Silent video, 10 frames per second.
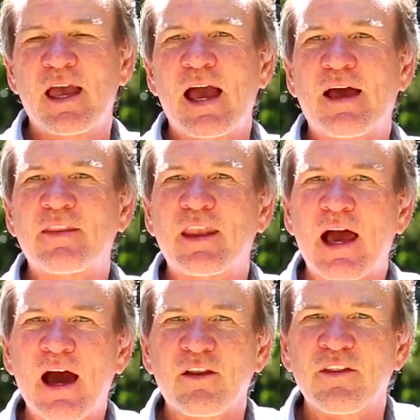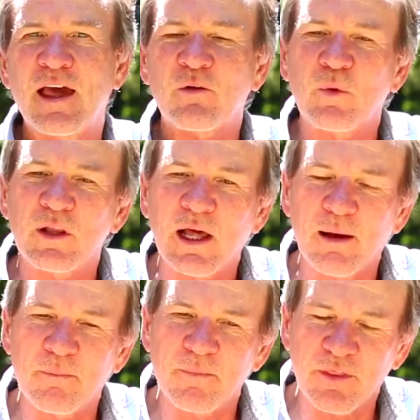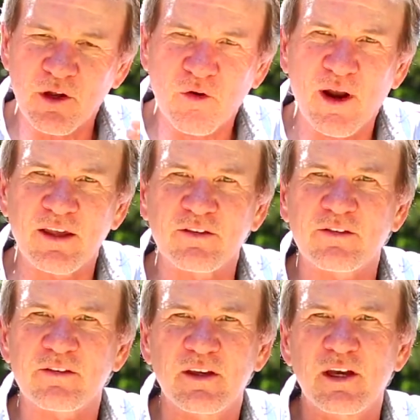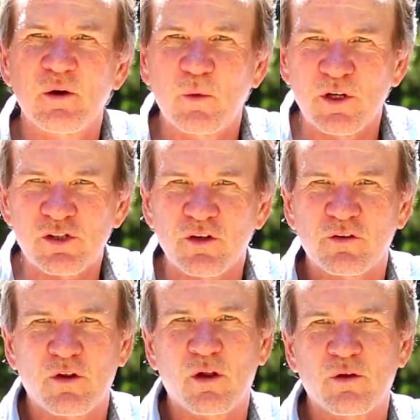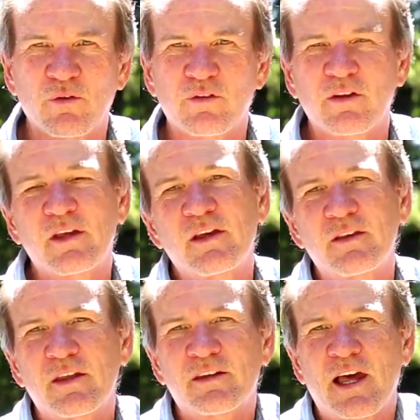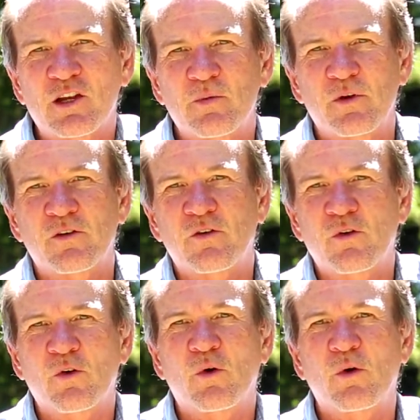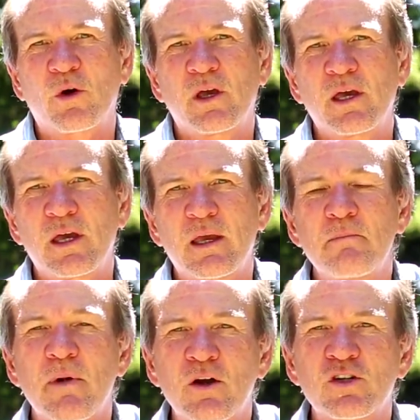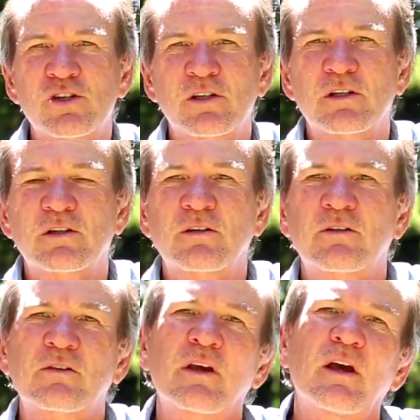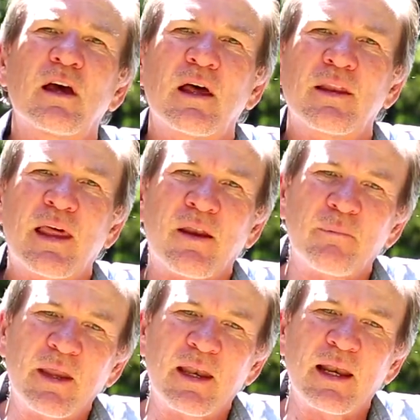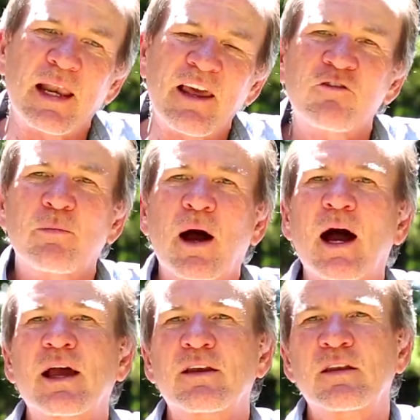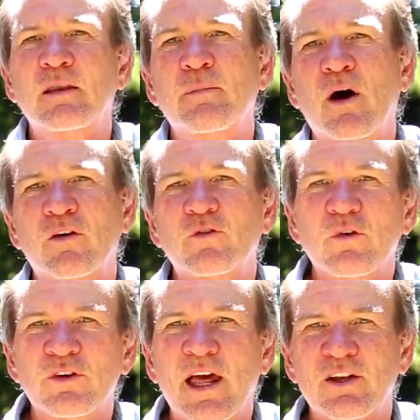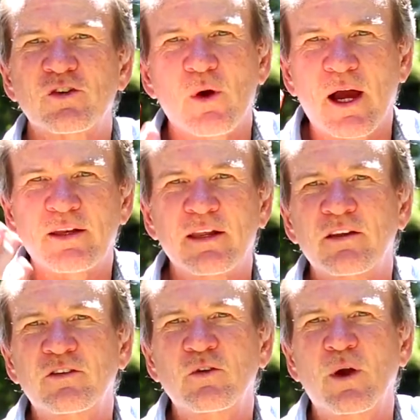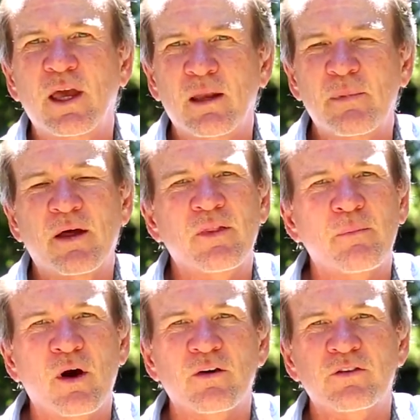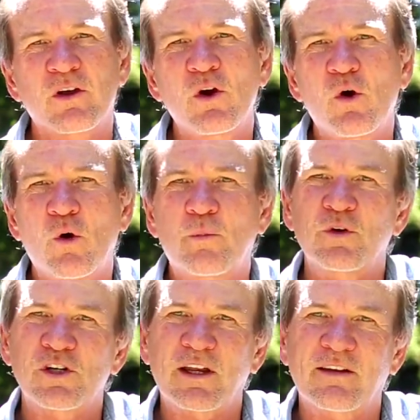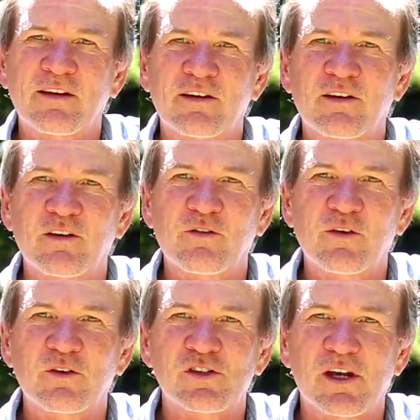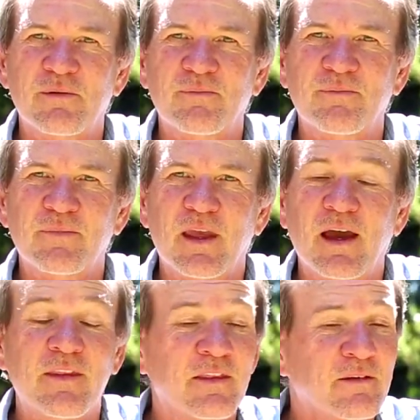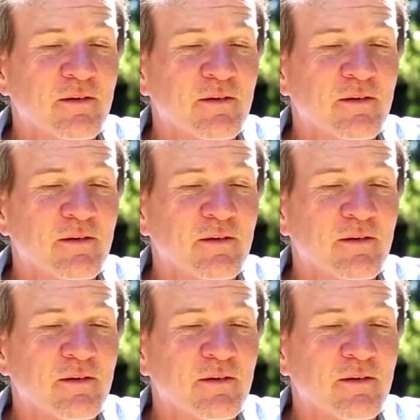and then out of that will come the grace, which dissolves the attachment to your emotions that have been left behind in the past, or attached to ideas in your head about the past, or projected into the future. And